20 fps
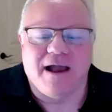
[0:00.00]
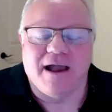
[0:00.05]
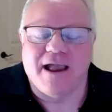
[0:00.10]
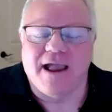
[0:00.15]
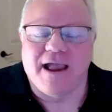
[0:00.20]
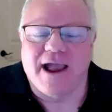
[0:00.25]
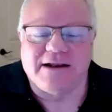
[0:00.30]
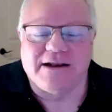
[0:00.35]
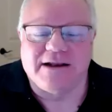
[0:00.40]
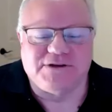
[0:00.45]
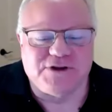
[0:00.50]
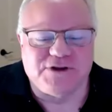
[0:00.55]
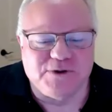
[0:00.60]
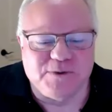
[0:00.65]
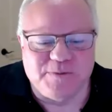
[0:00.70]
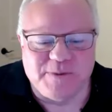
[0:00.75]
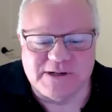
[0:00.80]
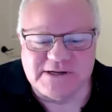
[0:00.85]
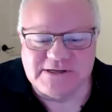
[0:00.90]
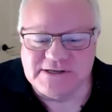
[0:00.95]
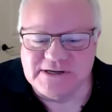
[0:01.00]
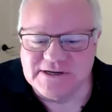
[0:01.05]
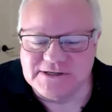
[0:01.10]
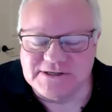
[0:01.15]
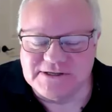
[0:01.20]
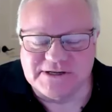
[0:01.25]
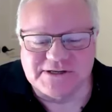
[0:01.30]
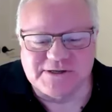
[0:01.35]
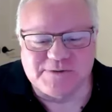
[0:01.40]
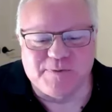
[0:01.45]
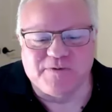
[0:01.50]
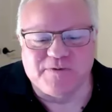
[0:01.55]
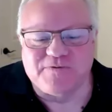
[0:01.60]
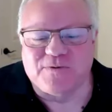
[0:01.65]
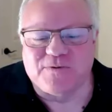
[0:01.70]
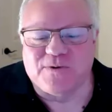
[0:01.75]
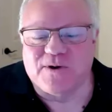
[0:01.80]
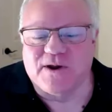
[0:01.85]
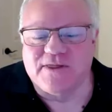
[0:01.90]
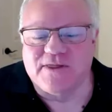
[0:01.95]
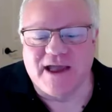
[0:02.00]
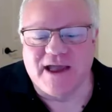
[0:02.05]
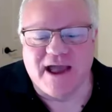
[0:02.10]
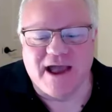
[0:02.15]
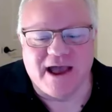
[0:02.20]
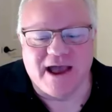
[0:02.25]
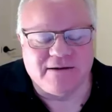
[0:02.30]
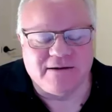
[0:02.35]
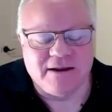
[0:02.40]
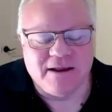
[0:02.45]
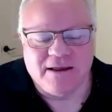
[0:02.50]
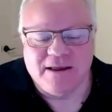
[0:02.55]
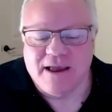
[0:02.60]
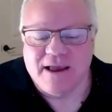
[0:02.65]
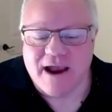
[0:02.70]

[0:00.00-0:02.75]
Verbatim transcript: I had two businesses before that.